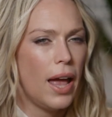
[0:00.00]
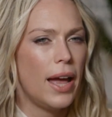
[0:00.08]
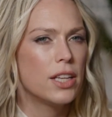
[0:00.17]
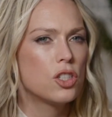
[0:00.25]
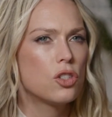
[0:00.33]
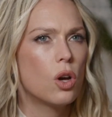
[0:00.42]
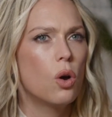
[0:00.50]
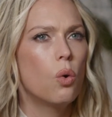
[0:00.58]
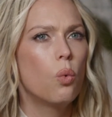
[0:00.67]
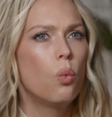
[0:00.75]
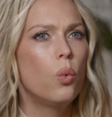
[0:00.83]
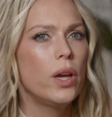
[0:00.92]
And
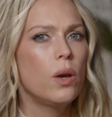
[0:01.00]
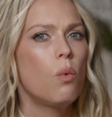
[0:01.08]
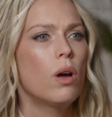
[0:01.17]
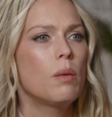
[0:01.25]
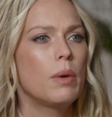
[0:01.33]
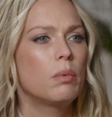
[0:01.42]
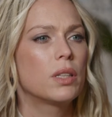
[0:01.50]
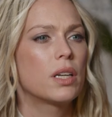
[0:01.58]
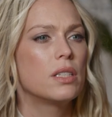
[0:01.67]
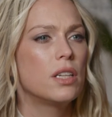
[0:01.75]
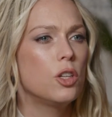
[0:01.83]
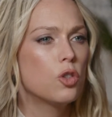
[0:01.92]
so we want to be able to
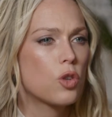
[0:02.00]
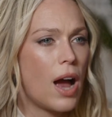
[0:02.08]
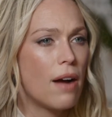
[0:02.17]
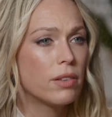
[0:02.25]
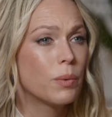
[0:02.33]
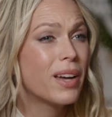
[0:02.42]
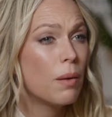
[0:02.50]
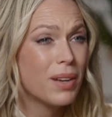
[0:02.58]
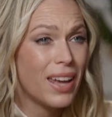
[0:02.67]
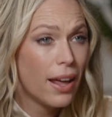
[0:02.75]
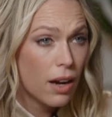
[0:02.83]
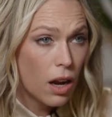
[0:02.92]
continue traveling. We come to
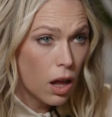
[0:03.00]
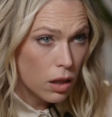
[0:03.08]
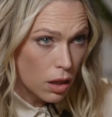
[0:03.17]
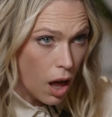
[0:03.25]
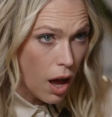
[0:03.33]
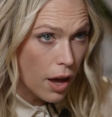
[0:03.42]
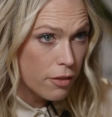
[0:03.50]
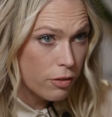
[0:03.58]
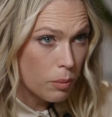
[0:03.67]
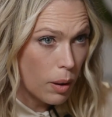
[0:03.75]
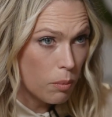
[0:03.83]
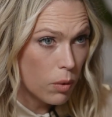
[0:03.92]
Canada a lot
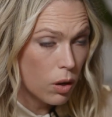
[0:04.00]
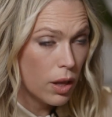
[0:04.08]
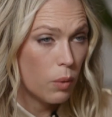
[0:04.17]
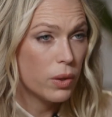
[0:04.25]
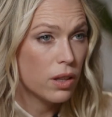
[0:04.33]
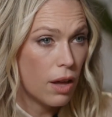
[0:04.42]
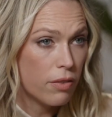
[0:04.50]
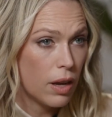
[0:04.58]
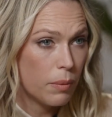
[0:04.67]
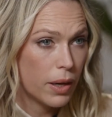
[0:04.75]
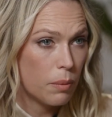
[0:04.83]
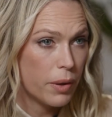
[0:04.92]
for Bumble, and we love
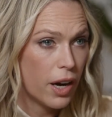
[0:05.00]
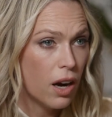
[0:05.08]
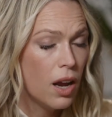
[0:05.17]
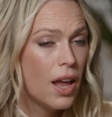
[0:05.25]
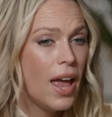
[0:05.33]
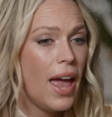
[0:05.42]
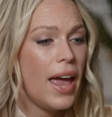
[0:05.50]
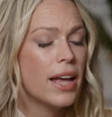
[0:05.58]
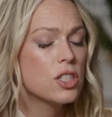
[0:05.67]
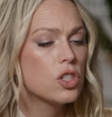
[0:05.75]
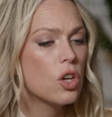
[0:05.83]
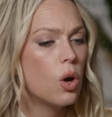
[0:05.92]
coming up here.
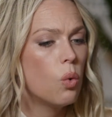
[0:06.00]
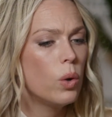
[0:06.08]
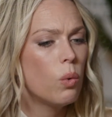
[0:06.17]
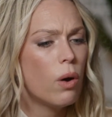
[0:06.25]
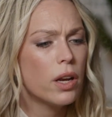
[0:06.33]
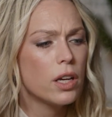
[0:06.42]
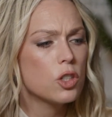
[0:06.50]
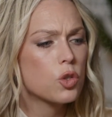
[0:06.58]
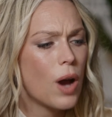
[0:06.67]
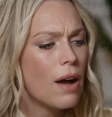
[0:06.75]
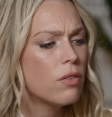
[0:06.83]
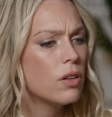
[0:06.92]
And so we want to
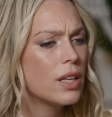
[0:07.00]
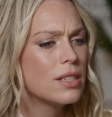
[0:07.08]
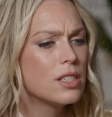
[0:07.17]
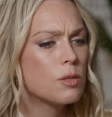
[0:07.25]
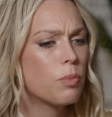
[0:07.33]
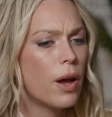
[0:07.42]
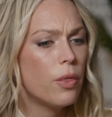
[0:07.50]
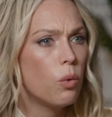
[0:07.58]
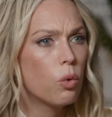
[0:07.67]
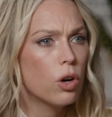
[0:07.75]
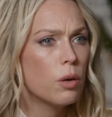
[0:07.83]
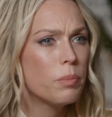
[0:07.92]
travel and spread the
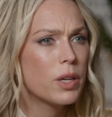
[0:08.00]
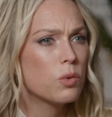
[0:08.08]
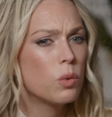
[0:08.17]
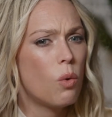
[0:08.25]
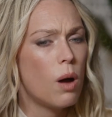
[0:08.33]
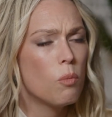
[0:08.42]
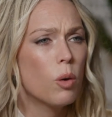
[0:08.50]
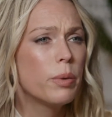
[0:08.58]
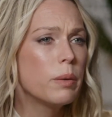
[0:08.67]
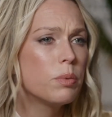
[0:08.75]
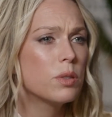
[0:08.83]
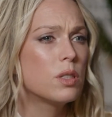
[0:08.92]
word because we want more
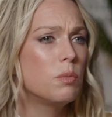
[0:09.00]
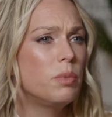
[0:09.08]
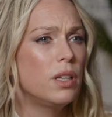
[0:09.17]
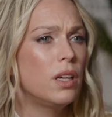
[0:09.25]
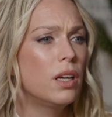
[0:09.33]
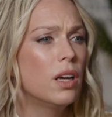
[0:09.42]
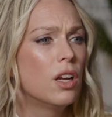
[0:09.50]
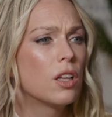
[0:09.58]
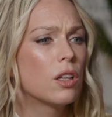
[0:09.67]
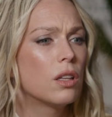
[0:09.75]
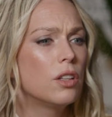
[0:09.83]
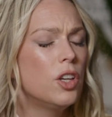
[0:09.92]
people to be,
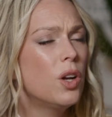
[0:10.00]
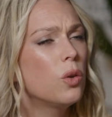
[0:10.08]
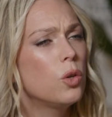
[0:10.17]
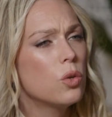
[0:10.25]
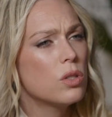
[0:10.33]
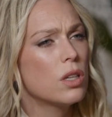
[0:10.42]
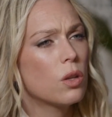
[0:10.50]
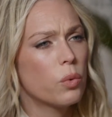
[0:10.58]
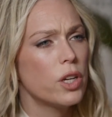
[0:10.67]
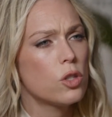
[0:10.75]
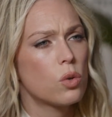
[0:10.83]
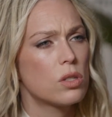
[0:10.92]
you know, using the
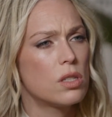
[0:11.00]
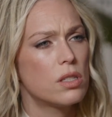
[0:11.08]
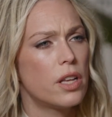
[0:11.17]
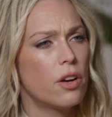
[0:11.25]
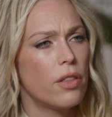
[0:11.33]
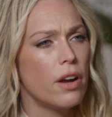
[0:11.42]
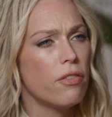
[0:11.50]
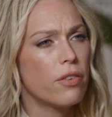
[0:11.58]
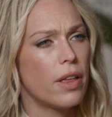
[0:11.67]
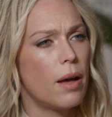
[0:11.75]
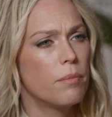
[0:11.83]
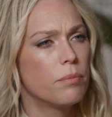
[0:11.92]
resources that are there for them.